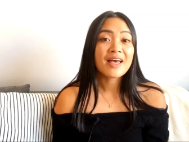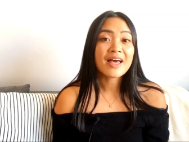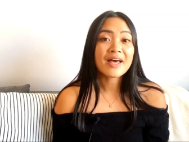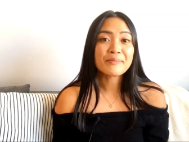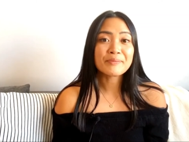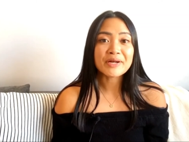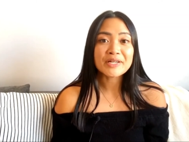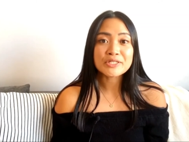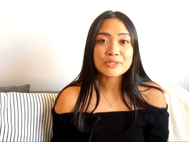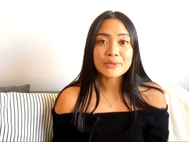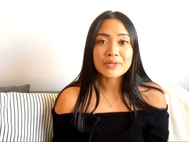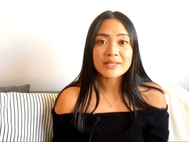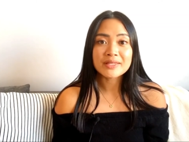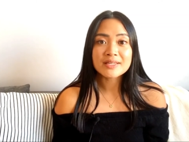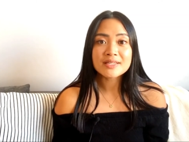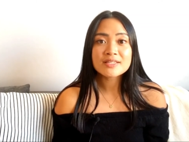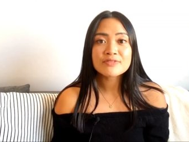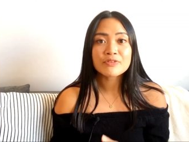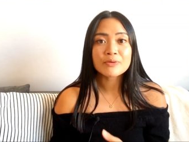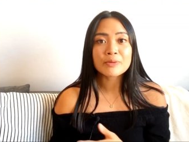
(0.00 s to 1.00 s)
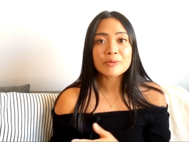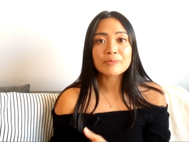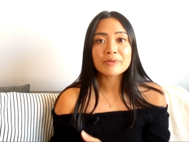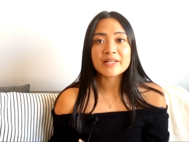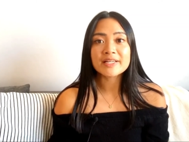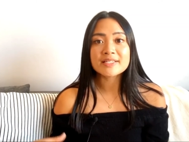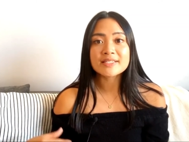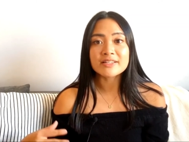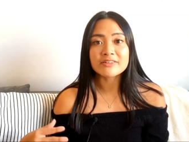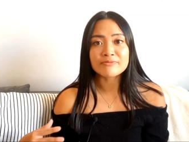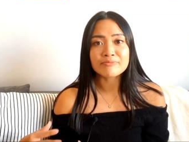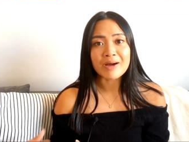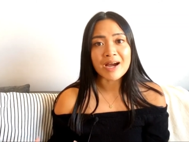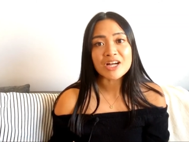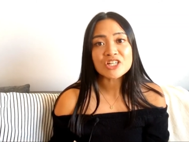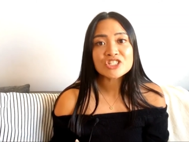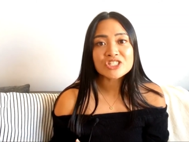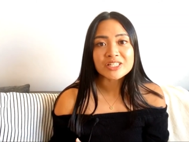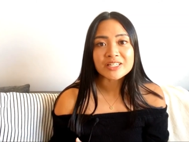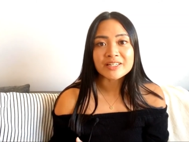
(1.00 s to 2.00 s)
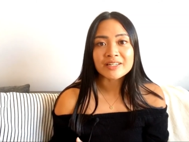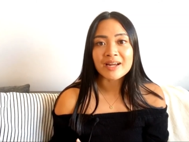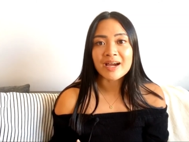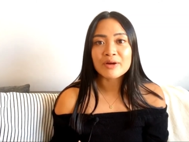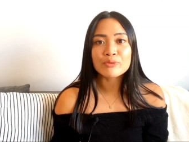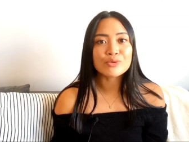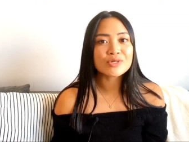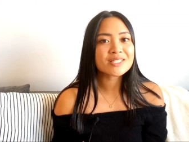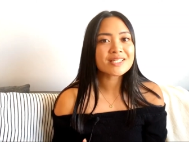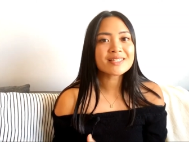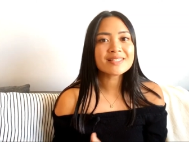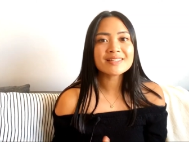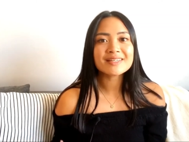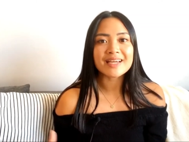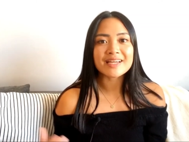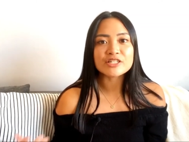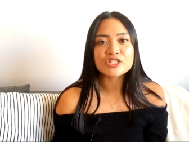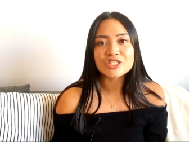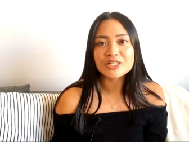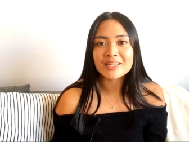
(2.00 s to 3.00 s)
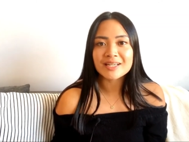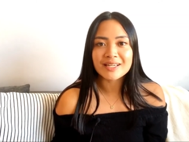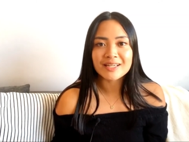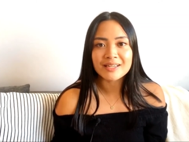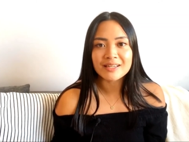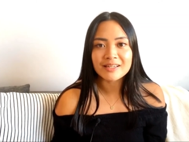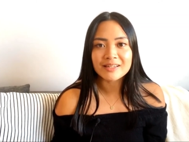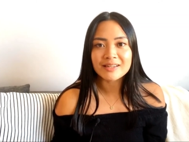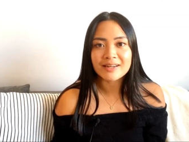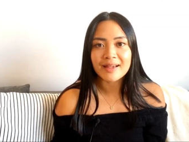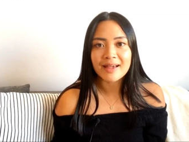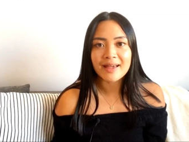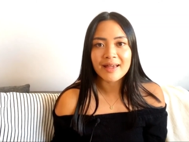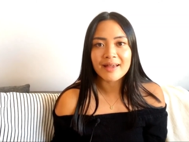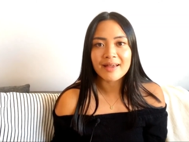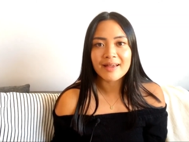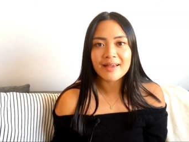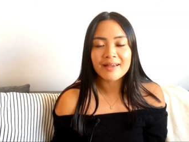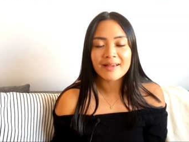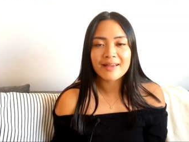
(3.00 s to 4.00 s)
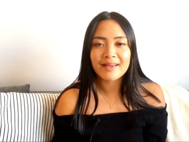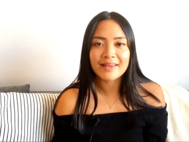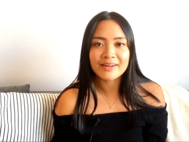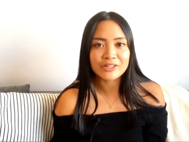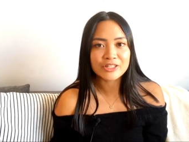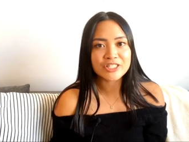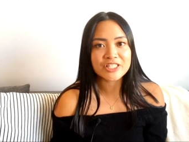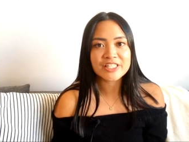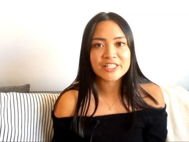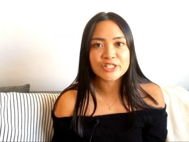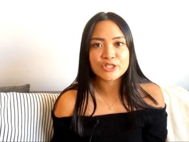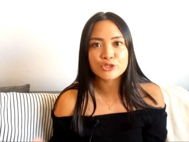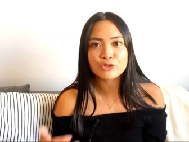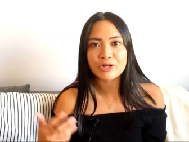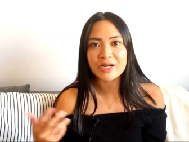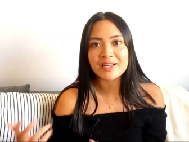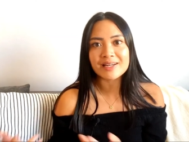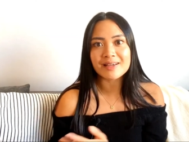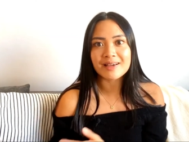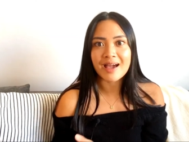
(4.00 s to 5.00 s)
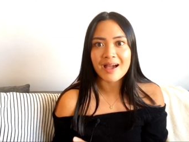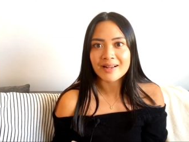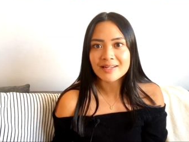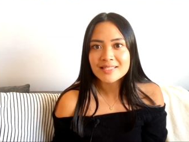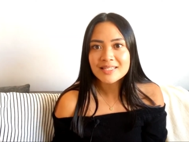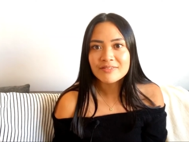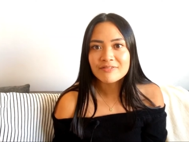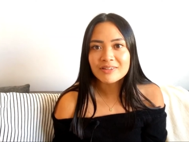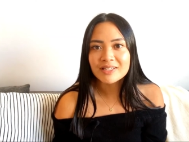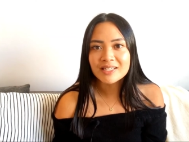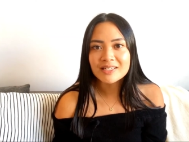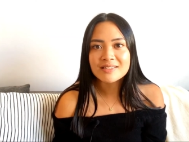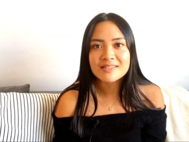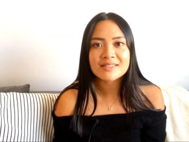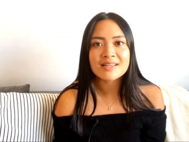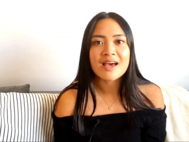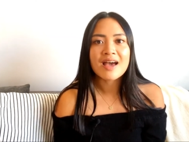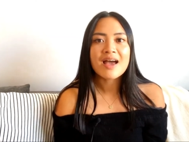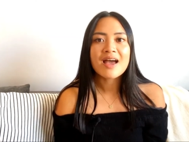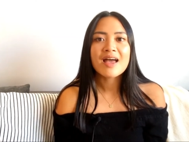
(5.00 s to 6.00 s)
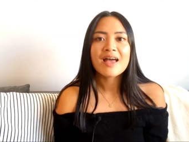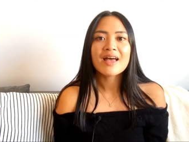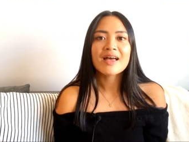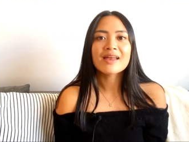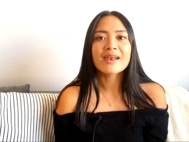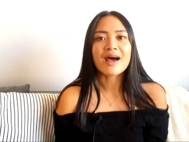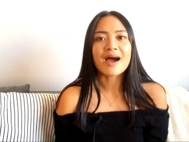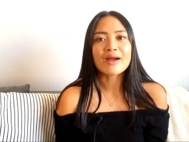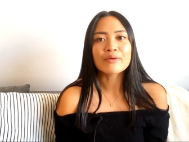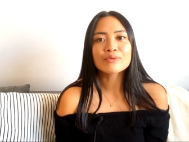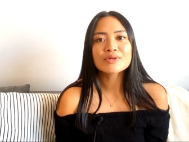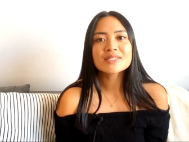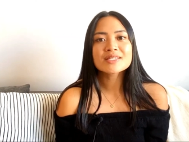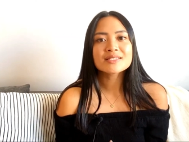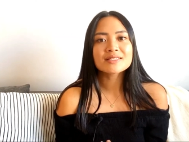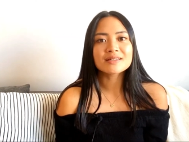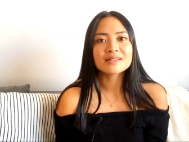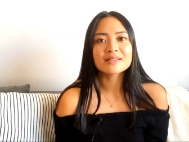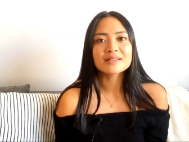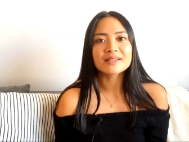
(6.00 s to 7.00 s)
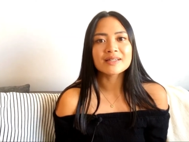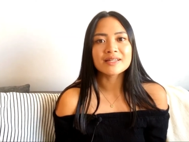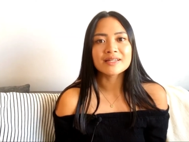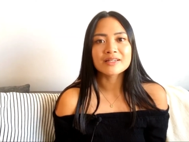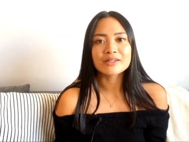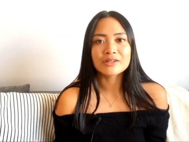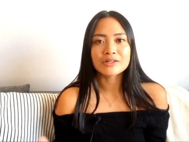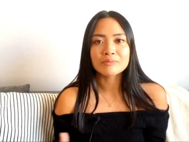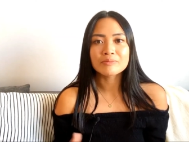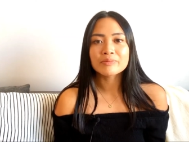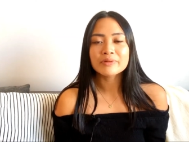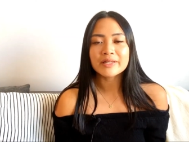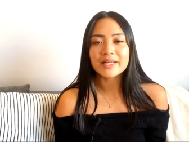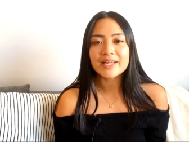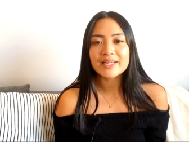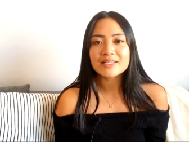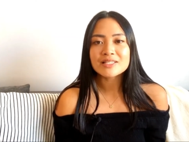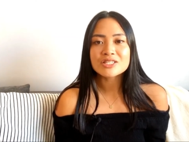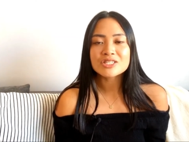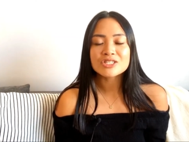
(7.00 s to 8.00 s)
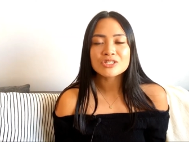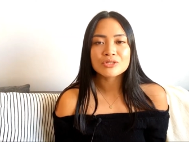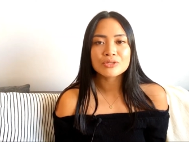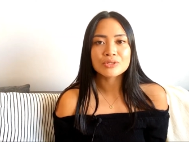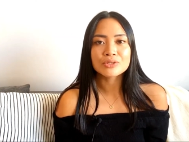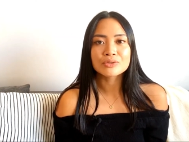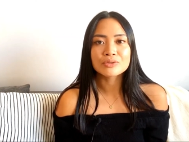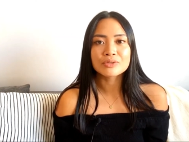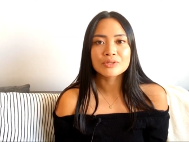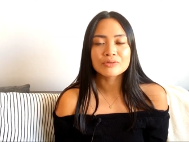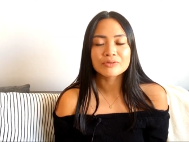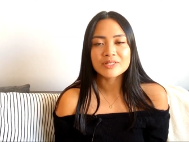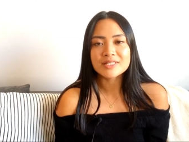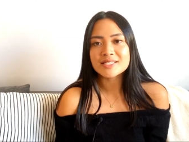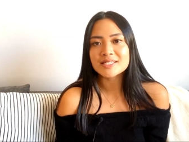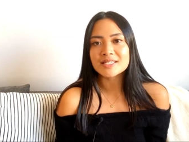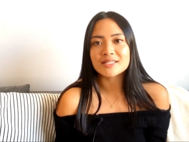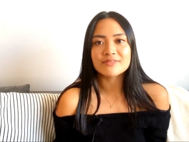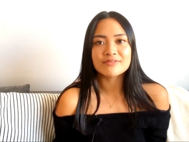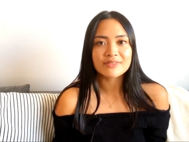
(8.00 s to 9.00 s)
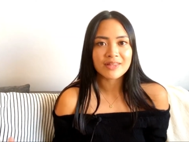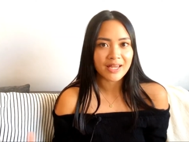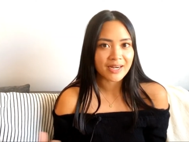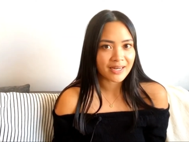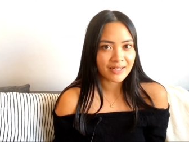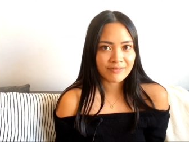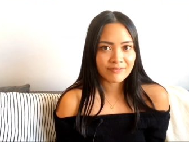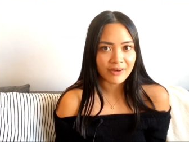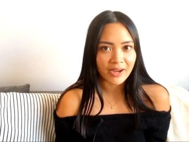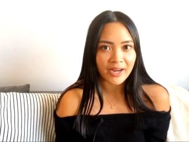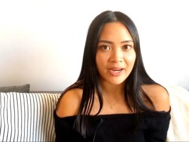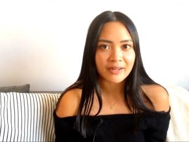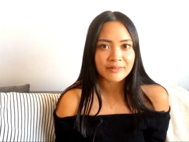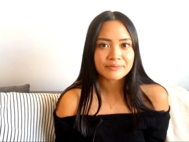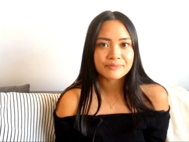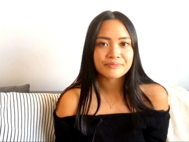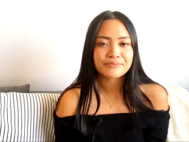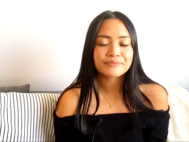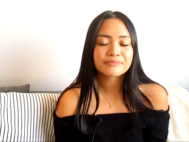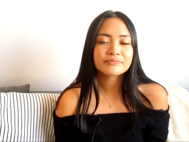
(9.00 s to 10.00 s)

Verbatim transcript: And by doing this from a place of passion, I wasn't engaging in energy draining activities and I was still in a good place to receive that invite.